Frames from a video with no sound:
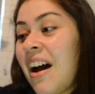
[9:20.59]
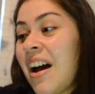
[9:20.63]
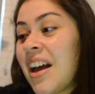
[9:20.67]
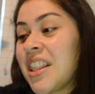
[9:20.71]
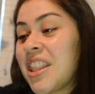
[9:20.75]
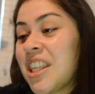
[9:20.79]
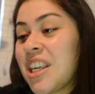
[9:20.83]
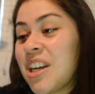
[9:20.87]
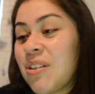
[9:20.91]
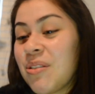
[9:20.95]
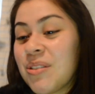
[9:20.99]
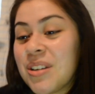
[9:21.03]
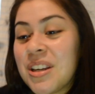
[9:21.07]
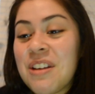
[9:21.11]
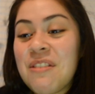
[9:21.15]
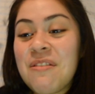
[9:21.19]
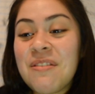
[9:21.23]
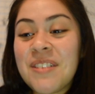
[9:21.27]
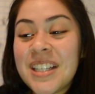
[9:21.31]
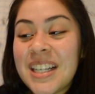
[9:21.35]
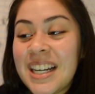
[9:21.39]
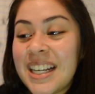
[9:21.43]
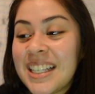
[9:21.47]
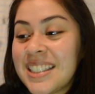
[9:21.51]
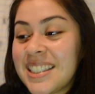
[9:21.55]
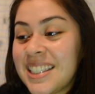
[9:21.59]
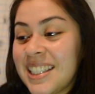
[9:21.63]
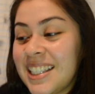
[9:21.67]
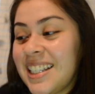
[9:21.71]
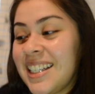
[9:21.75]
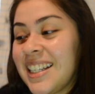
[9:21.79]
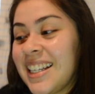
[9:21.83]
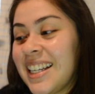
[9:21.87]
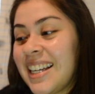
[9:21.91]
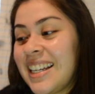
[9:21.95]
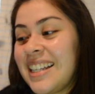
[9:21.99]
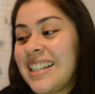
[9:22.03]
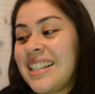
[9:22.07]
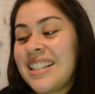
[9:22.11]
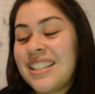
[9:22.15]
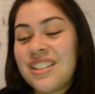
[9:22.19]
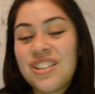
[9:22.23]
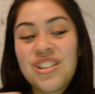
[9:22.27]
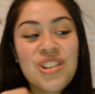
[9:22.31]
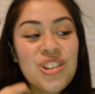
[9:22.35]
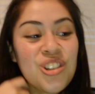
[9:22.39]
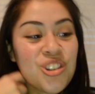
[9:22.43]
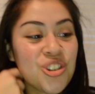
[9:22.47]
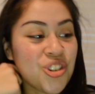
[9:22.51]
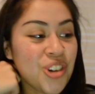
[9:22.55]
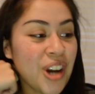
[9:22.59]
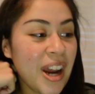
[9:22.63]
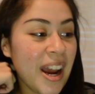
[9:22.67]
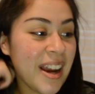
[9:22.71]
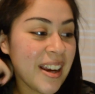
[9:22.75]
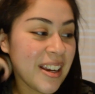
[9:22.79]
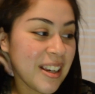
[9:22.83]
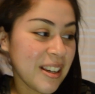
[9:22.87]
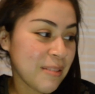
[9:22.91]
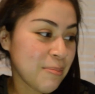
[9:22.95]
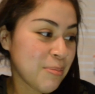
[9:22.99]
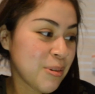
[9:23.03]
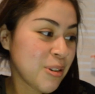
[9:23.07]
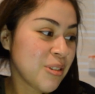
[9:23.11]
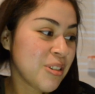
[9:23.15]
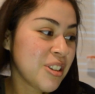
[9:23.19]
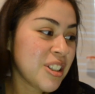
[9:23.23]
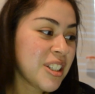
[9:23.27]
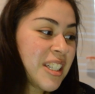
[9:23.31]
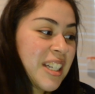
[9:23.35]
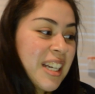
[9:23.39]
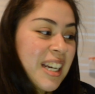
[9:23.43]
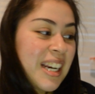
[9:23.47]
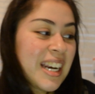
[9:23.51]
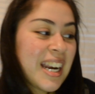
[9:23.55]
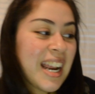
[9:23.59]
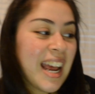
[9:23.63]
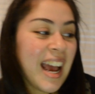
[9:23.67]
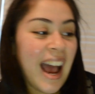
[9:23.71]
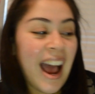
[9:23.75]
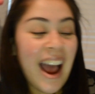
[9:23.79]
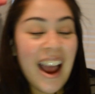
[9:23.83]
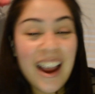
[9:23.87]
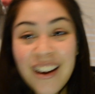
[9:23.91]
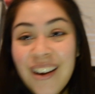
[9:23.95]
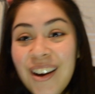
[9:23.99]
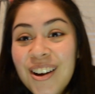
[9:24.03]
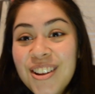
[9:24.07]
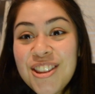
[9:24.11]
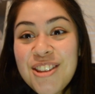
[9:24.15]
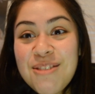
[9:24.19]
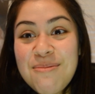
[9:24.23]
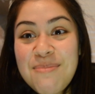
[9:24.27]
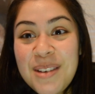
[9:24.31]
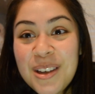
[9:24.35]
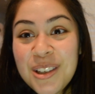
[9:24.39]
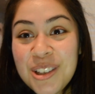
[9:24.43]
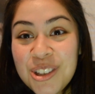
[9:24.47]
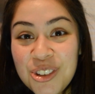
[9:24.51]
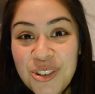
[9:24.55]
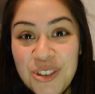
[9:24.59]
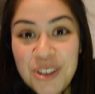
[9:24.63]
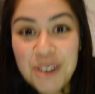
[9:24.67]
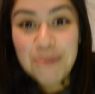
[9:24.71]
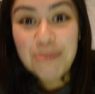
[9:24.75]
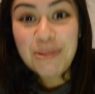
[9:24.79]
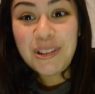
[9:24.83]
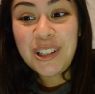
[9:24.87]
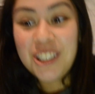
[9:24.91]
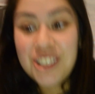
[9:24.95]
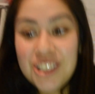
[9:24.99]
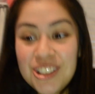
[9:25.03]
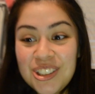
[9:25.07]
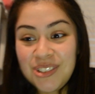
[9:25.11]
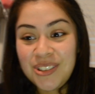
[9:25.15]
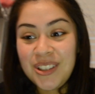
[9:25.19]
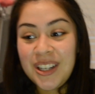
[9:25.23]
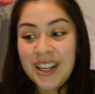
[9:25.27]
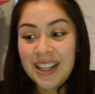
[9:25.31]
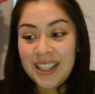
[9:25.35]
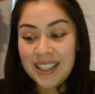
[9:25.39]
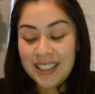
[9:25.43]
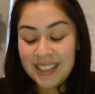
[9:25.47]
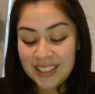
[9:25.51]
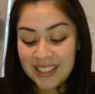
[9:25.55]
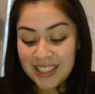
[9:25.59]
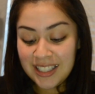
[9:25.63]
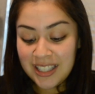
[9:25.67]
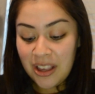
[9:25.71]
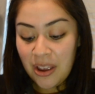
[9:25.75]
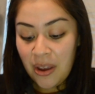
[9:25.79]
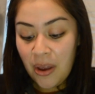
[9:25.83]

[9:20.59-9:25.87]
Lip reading: The only one I didn't get is the Dragon Pusheen. I got the Mystery Plush, you guys.